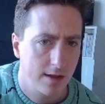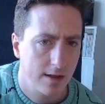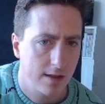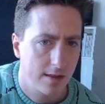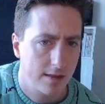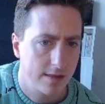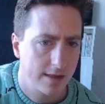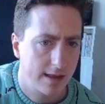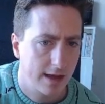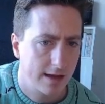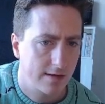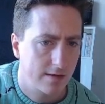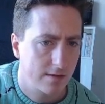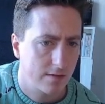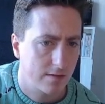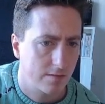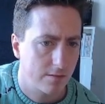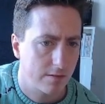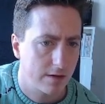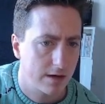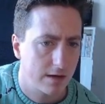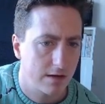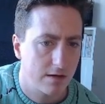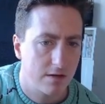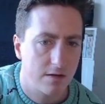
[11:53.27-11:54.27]
That doesn't
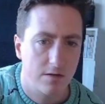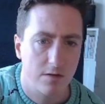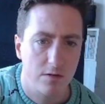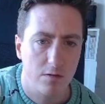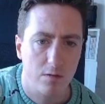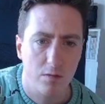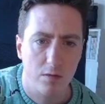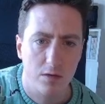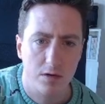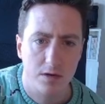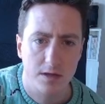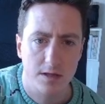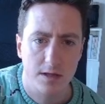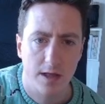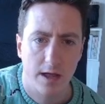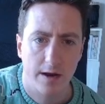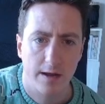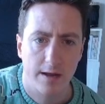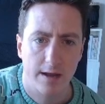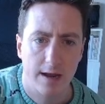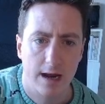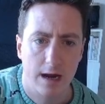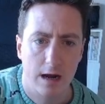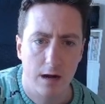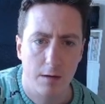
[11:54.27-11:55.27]
really do much that I
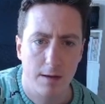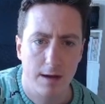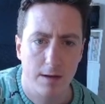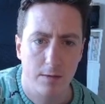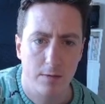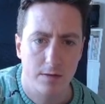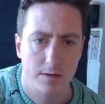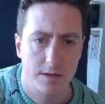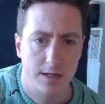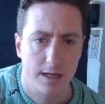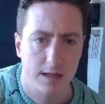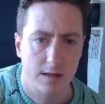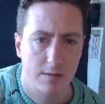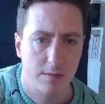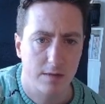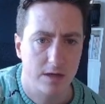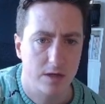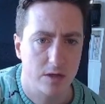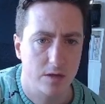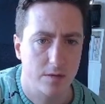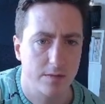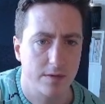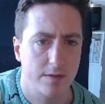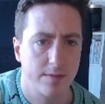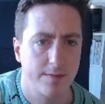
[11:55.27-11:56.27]
care about. We'll take the
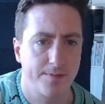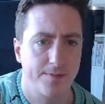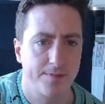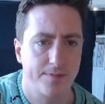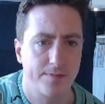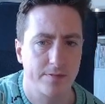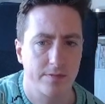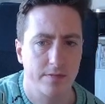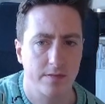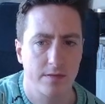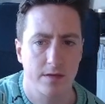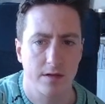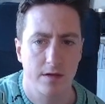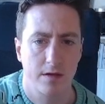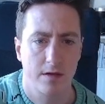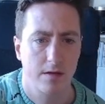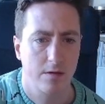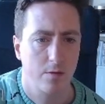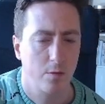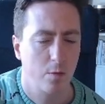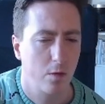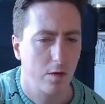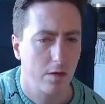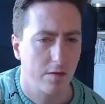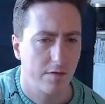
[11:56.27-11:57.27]
bishop.
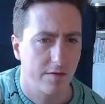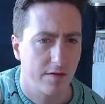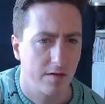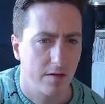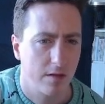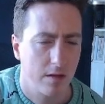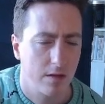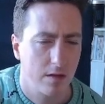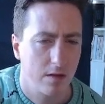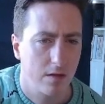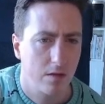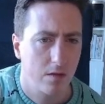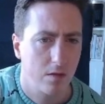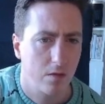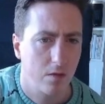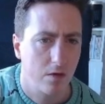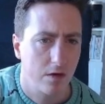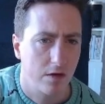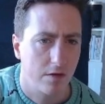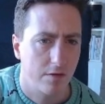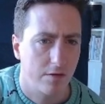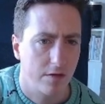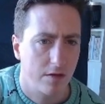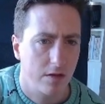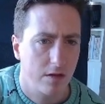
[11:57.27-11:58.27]
Wonderful, wonderful.